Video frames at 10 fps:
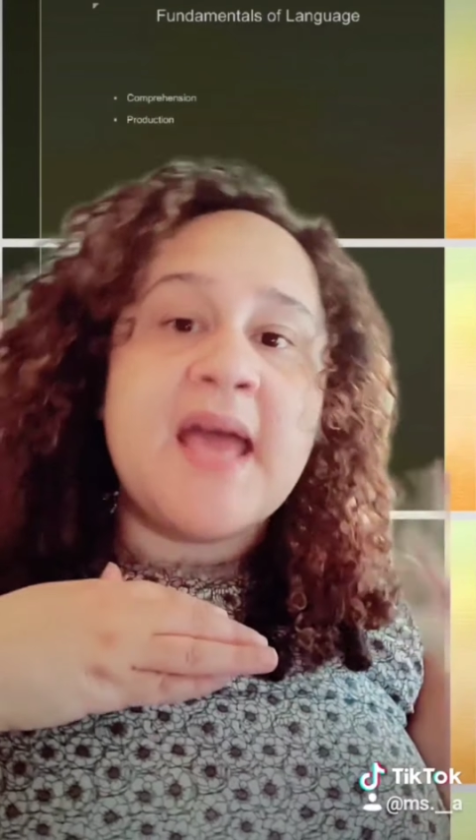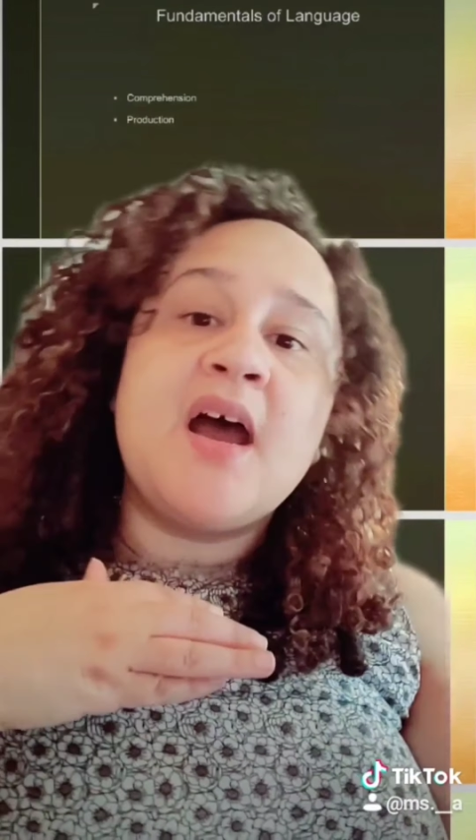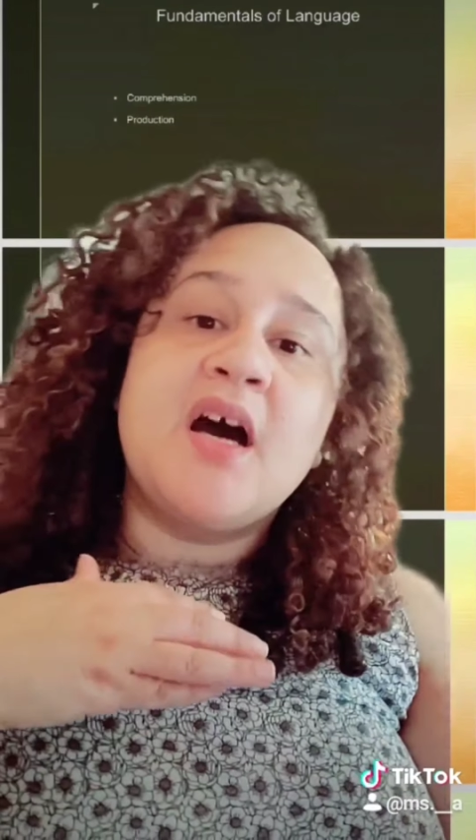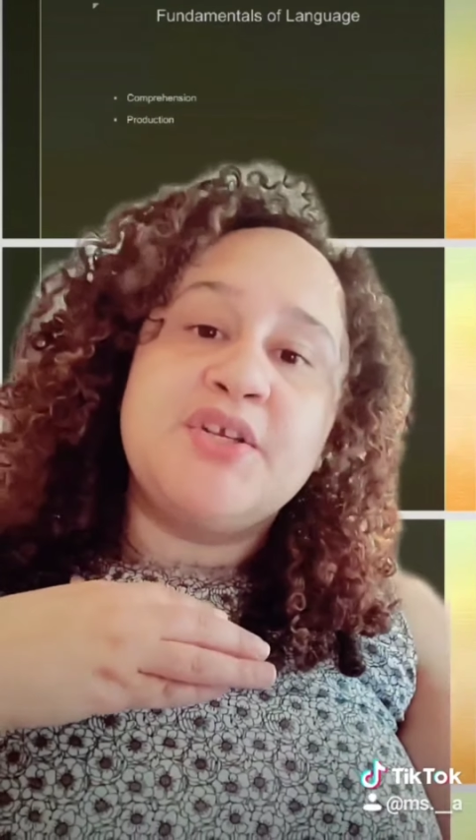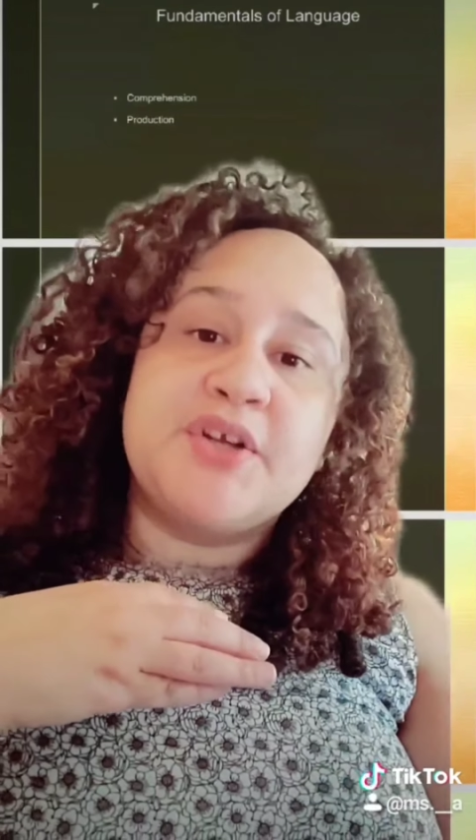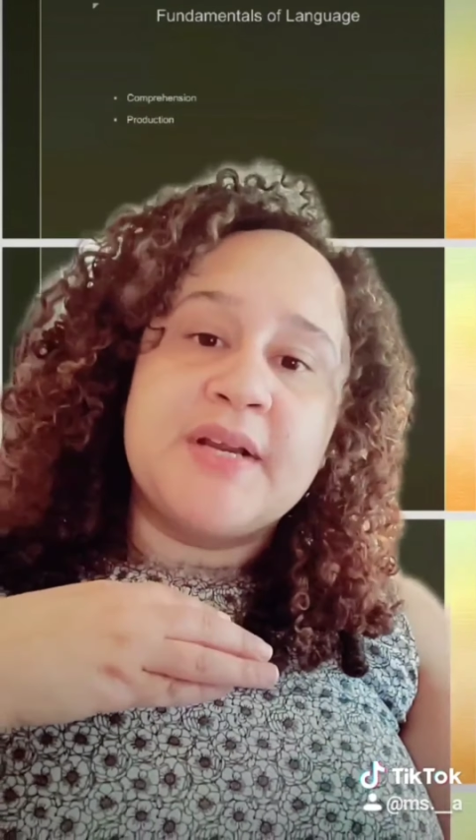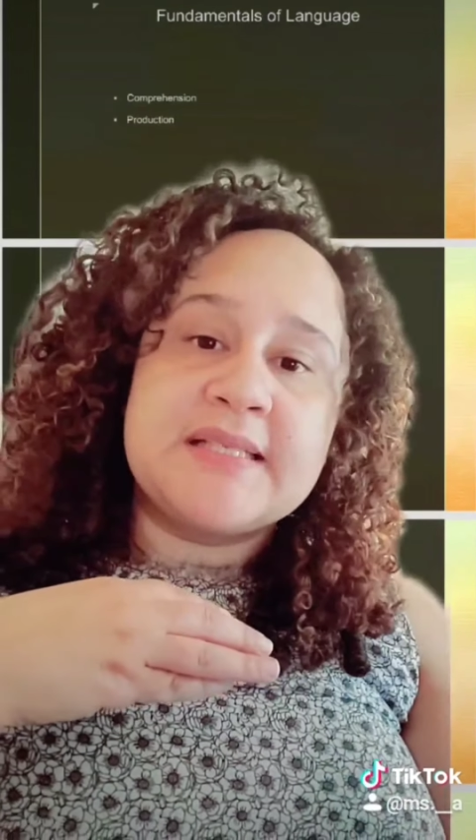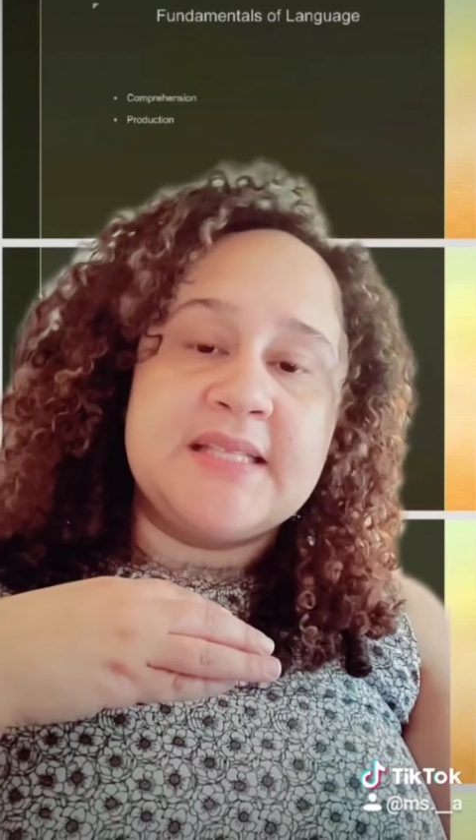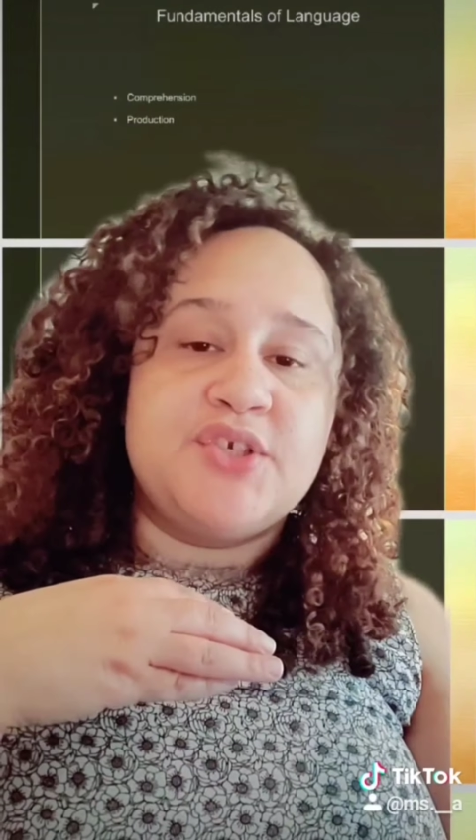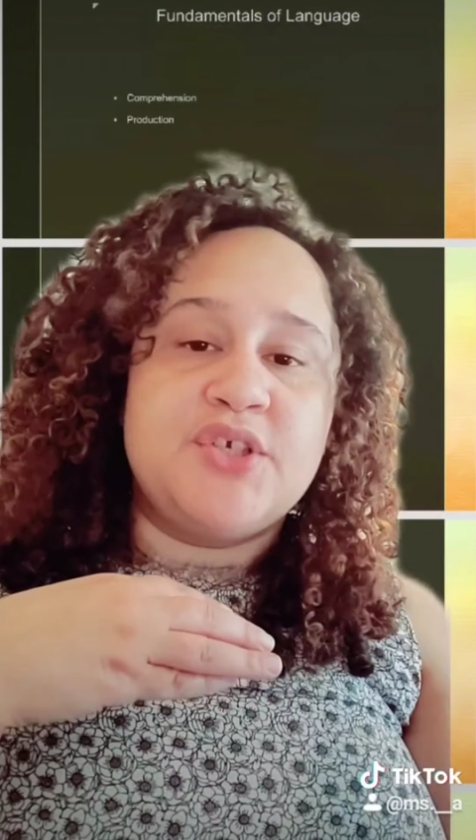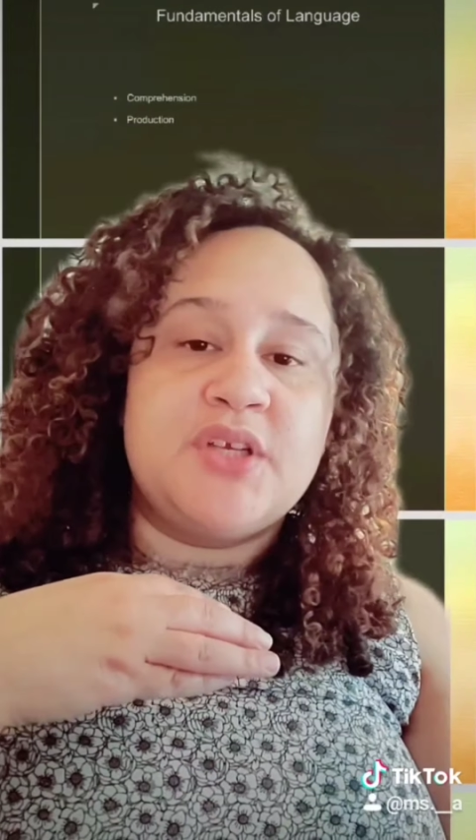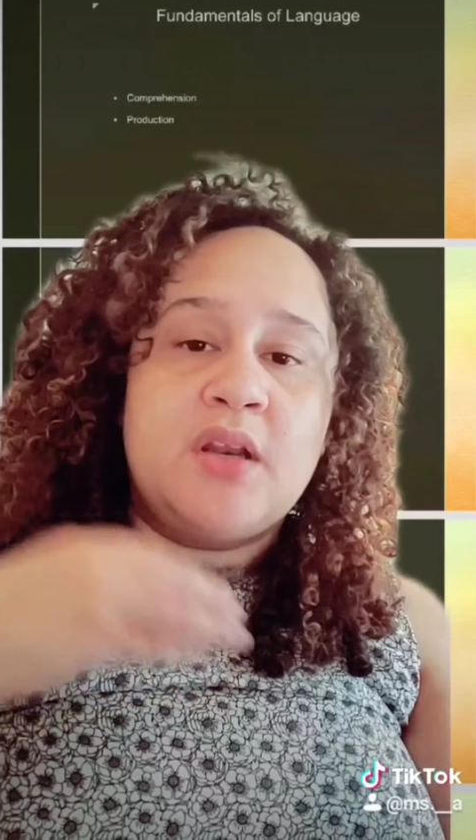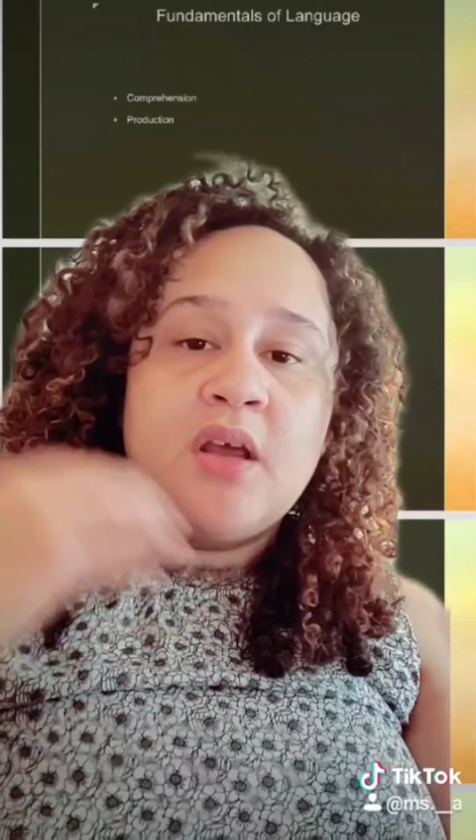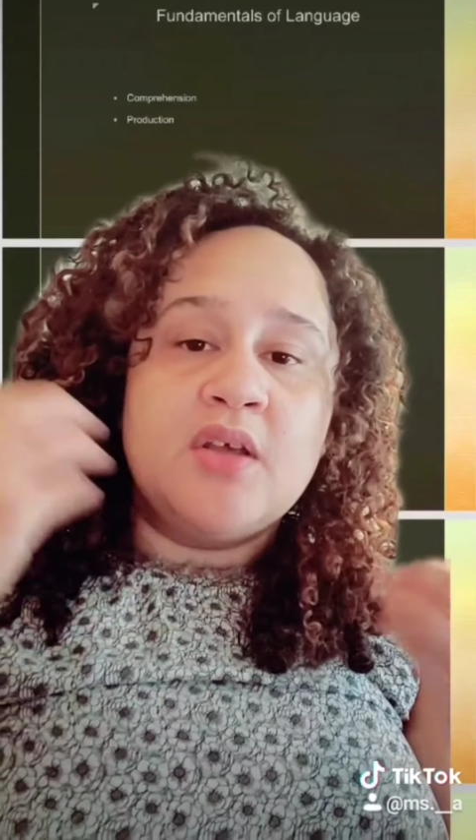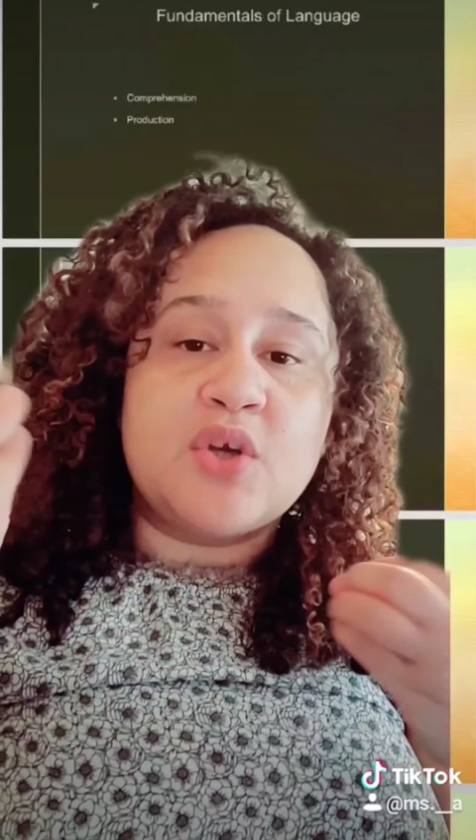and underextension.